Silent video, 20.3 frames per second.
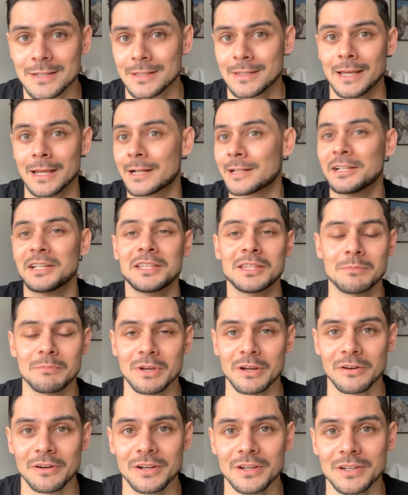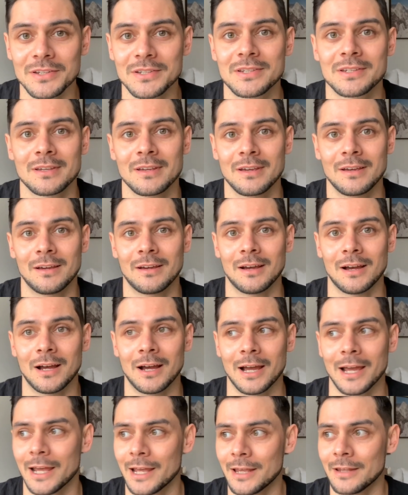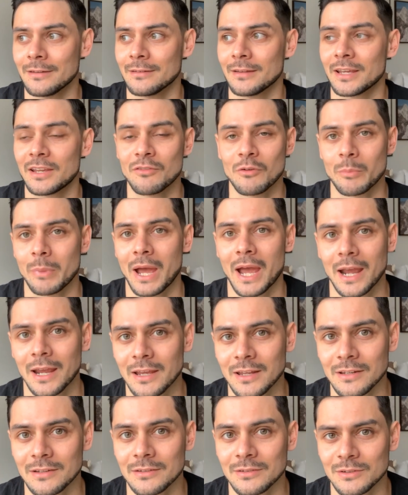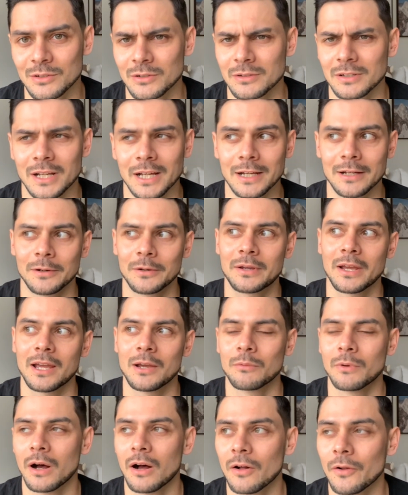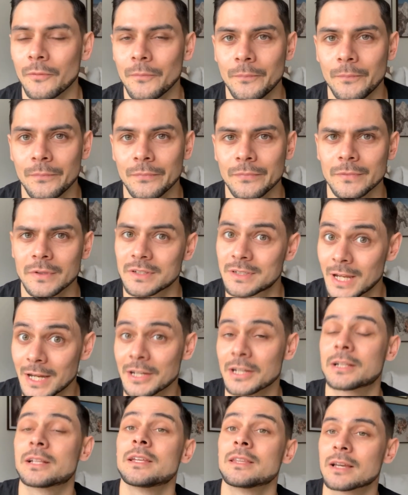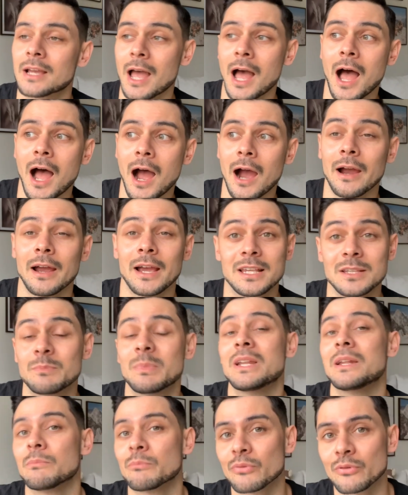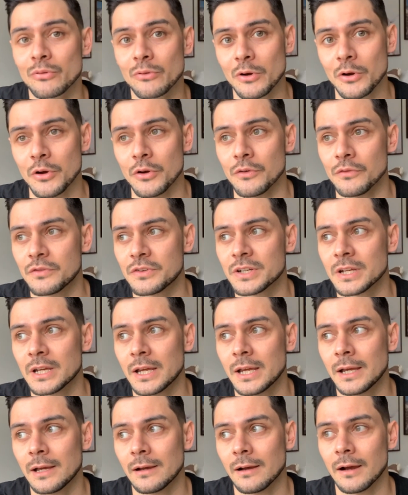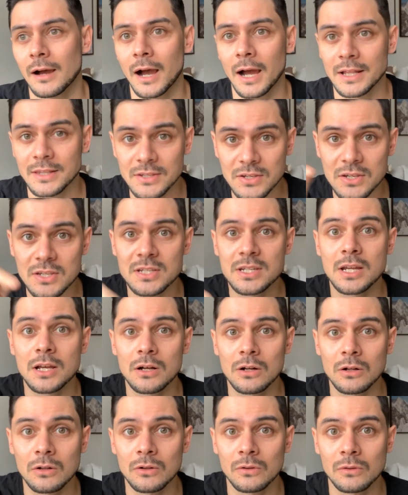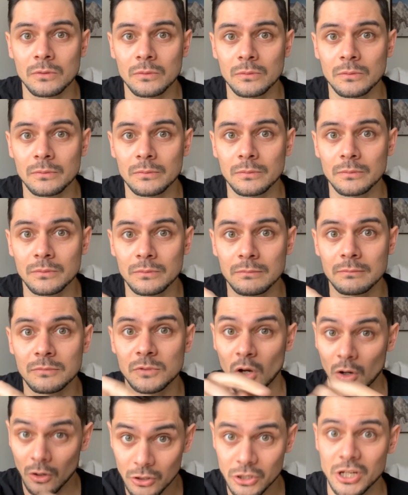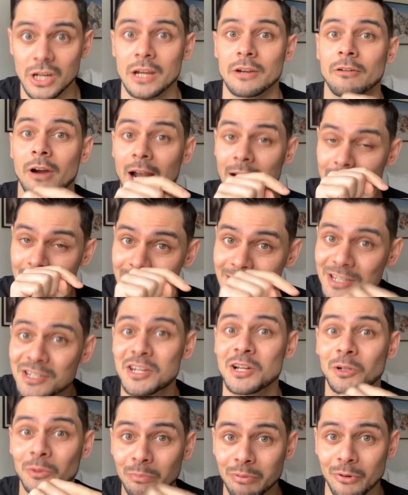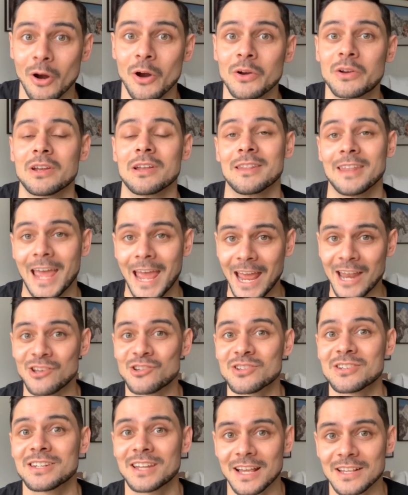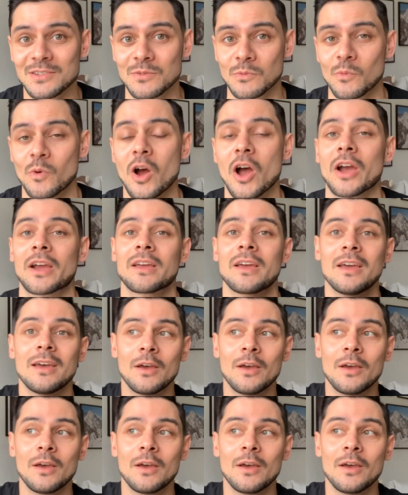and they clean the mirrors, and they give it back. And you're like, okay, well, technically the car has been improved. It's still dog shit, right? It's still broken. The engine doesn't work.